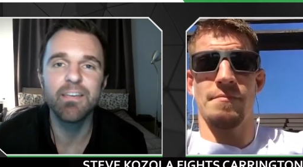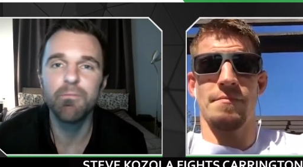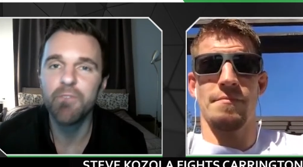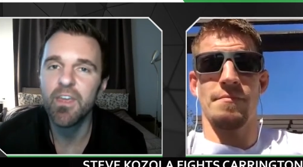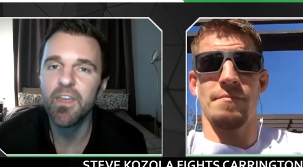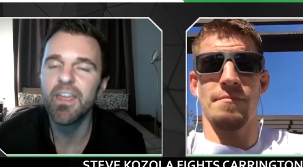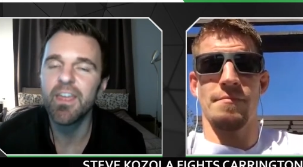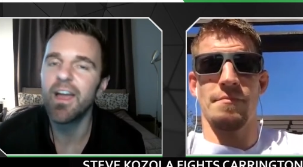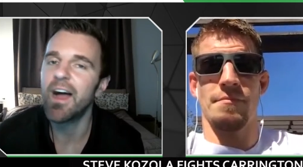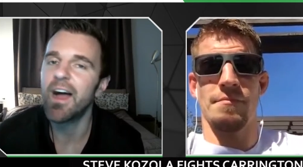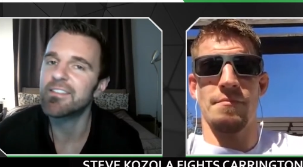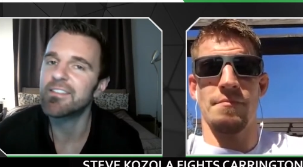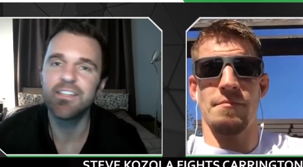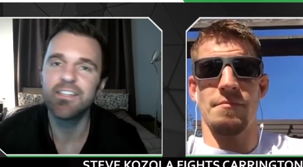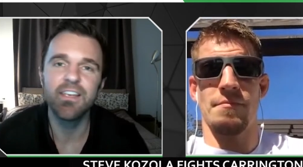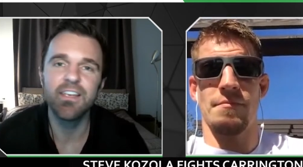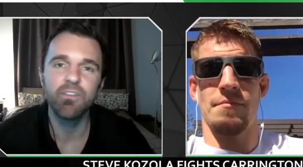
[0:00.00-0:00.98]
Speaker 1: TV.
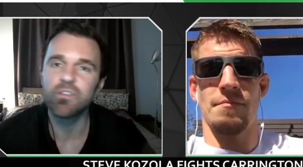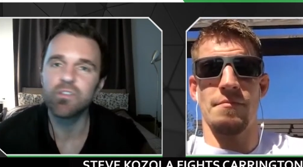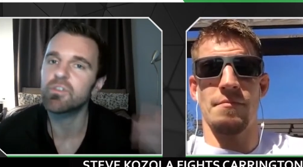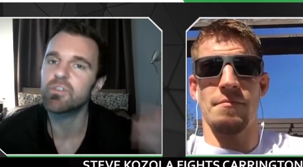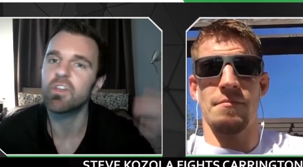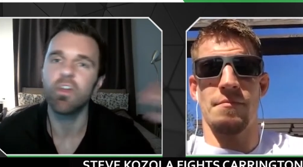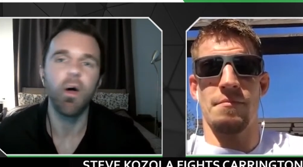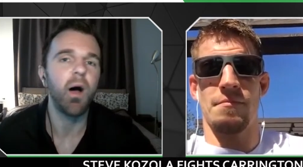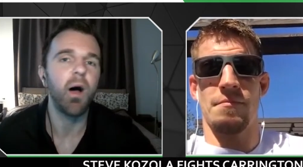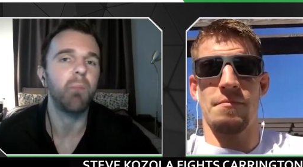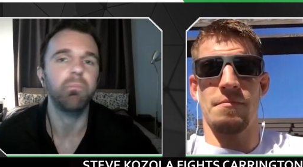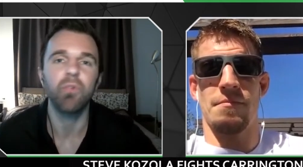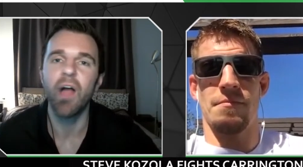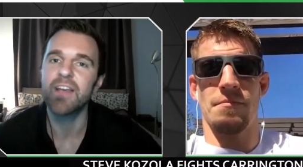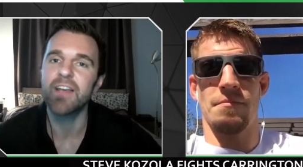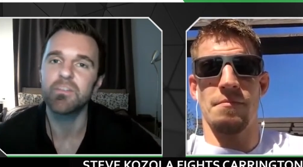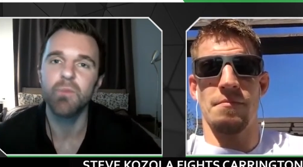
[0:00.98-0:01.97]
Steve, this was a
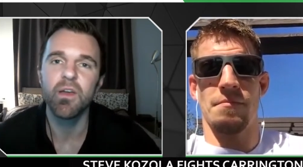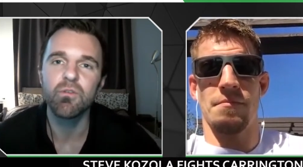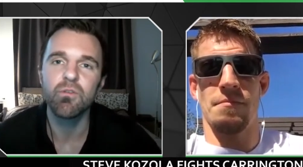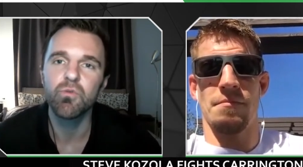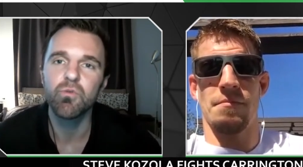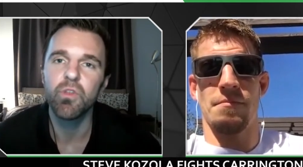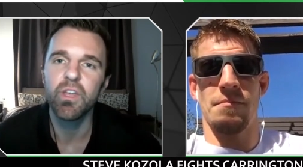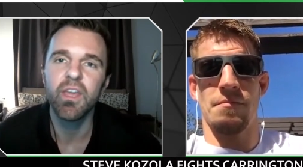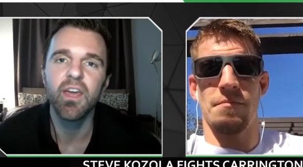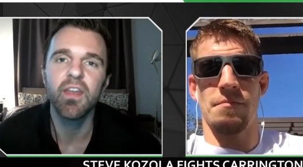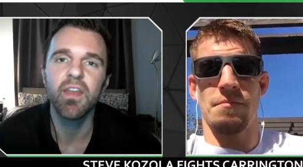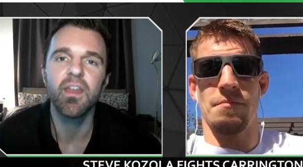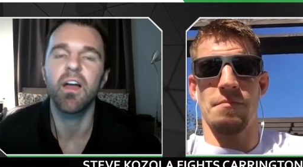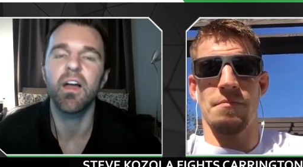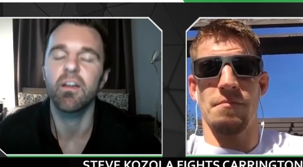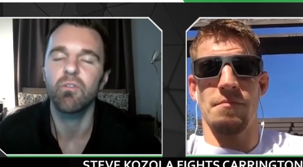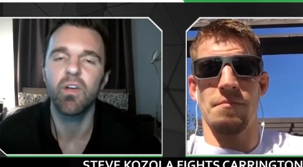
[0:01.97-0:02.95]
blast, man. It was really
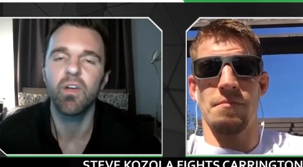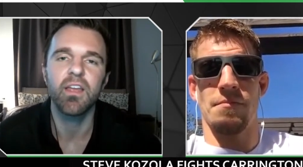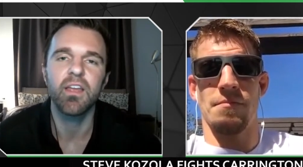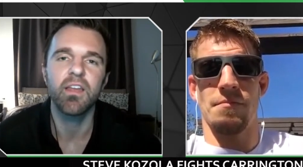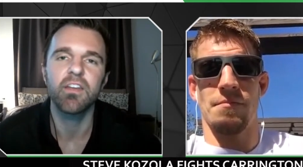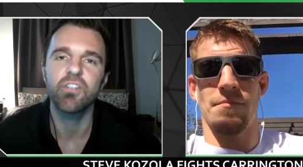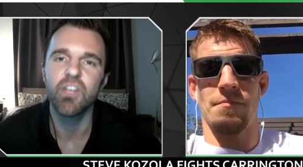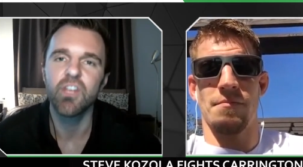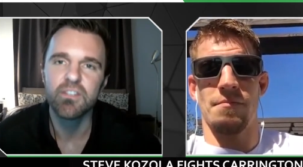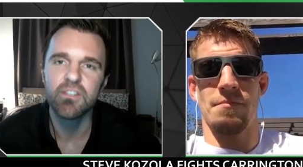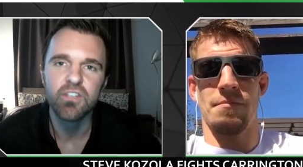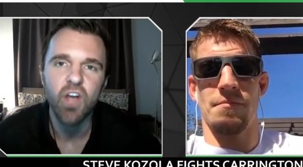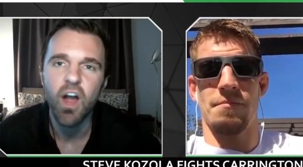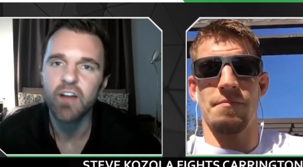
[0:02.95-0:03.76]
good, great getting a chance to